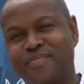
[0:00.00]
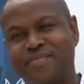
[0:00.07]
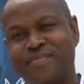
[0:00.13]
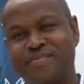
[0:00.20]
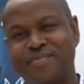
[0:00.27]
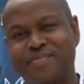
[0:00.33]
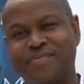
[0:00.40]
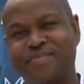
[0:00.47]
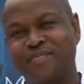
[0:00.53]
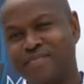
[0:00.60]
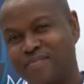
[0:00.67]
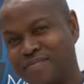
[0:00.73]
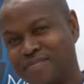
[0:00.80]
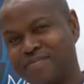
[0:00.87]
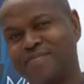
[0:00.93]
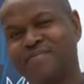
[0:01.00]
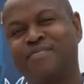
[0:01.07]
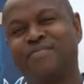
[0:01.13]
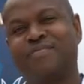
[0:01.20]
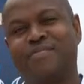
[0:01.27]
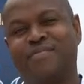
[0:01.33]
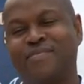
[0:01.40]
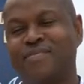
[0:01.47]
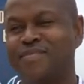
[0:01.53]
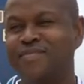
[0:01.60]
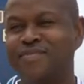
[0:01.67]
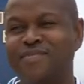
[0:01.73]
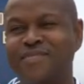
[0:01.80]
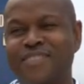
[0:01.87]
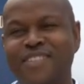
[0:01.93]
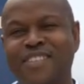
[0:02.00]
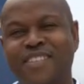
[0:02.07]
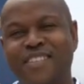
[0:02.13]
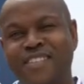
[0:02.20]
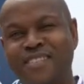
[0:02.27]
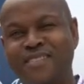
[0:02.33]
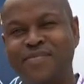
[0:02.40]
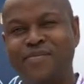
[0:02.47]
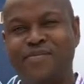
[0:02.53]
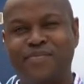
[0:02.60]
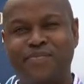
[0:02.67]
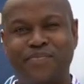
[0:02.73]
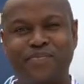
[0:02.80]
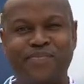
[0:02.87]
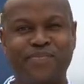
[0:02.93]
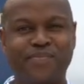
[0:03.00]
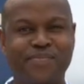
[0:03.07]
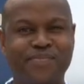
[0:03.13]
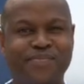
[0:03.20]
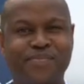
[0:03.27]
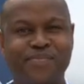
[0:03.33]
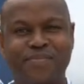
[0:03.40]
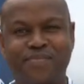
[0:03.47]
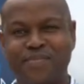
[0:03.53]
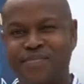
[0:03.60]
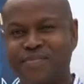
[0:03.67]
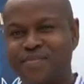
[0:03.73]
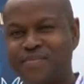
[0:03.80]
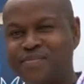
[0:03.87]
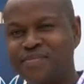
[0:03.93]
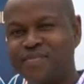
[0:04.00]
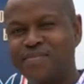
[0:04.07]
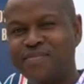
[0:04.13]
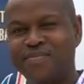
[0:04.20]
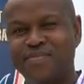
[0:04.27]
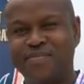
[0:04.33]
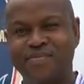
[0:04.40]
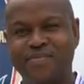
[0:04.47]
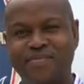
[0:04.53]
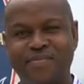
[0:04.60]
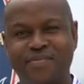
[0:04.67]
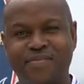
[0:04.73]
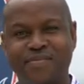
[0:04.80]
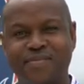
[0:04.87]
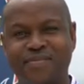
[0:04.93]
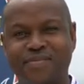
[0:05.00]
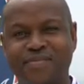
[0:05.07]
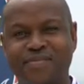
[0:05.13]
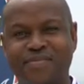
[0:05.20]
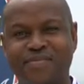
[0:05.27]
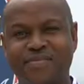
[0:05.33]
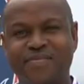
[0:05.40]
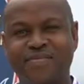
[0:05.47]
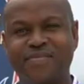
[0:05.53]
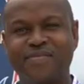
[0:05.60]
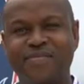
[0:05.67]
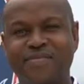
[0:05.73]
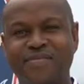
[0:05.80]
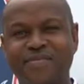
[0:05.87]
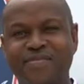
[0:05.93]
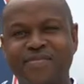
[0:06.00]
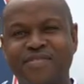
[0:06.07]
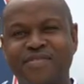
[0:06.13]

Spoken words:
(not speaking)